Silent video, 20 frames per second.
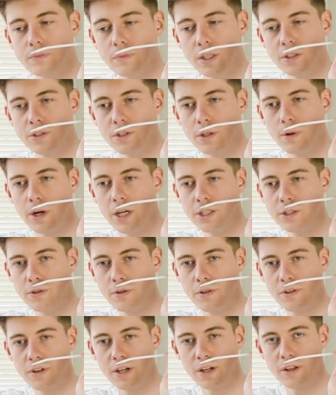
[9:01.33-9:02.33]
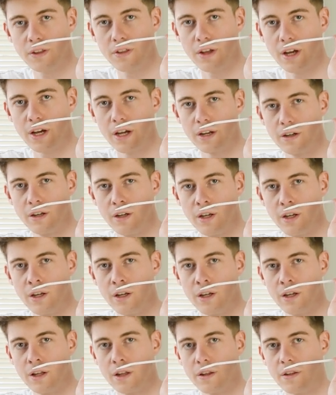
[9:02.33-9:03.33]
So I do think that
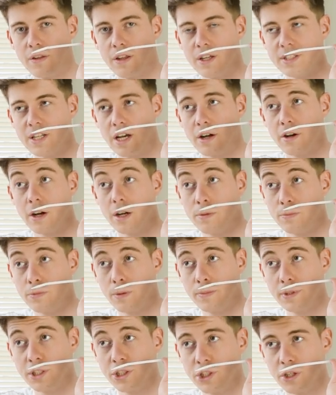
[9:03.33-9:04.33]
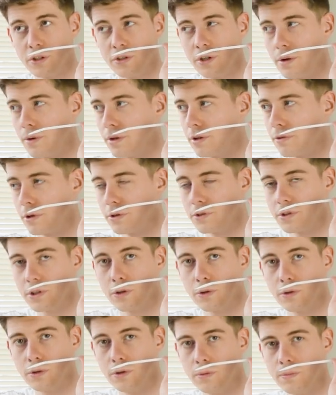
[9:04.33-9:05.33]
this aldehyde probably should go in the rose
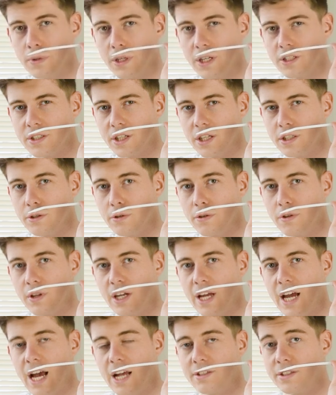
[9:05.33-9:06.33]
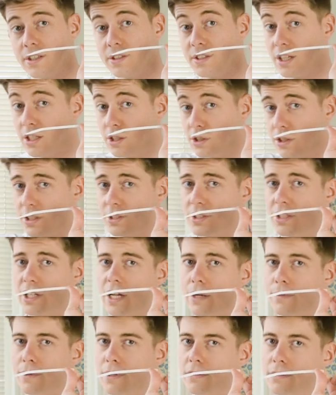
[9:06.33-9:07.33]
accord because I do think it adds this interesting
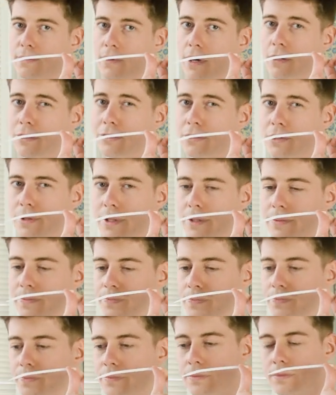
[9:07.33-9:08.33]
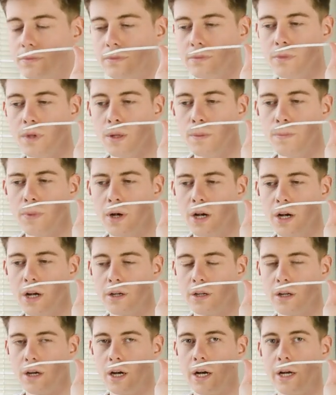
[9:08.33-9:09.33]
element of sparkle to it,
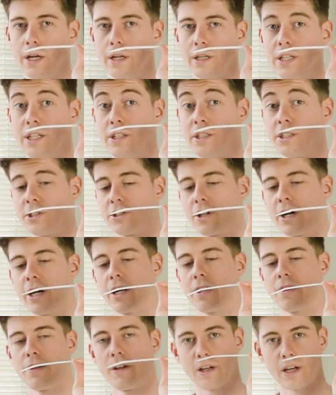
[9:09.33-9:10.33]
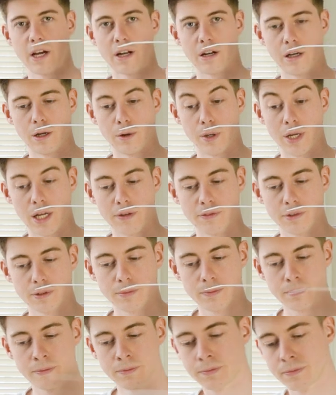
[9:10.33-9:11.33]
but I need to try it, I think, at a lower
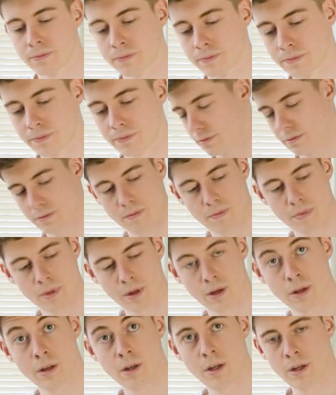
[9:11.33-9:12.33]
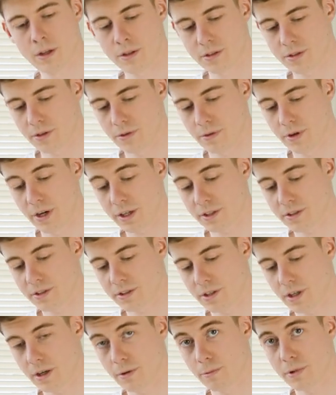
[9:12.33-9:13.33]
level. So
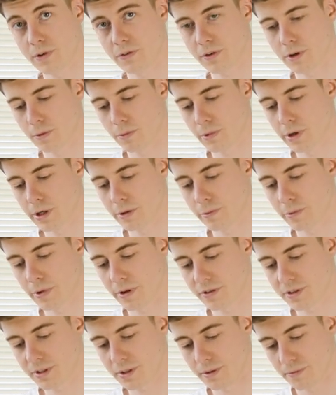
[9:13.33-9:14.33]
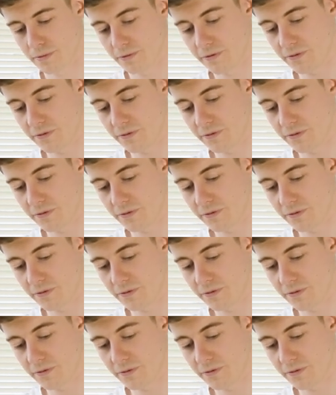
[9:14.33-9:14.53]
next, we've got one with some